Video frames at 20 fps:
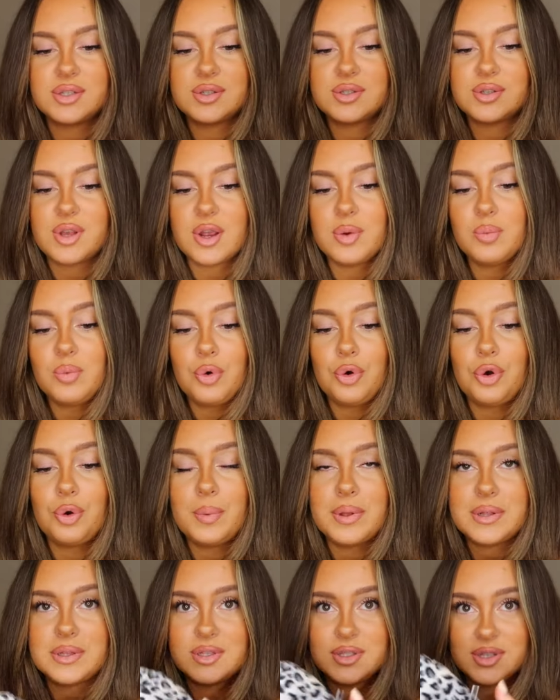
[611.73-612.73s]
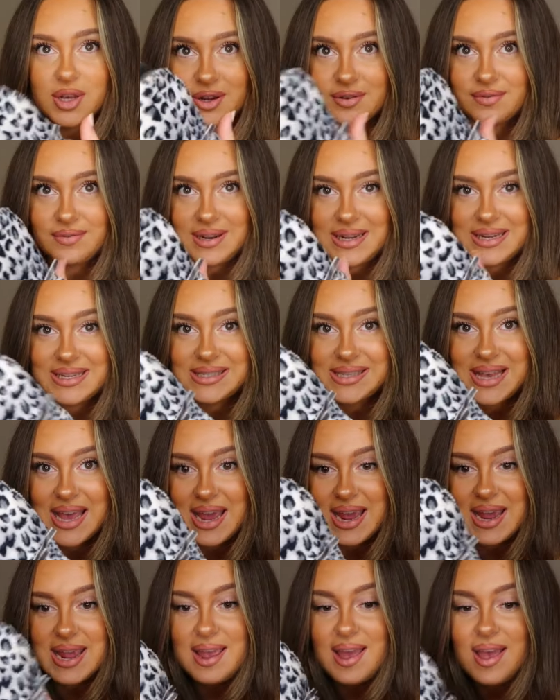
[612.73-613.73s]
so warm and so
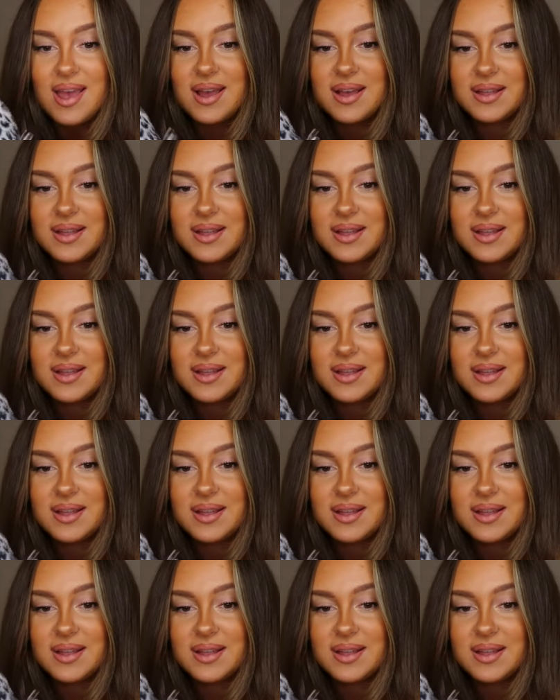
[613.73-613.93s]
fleecy.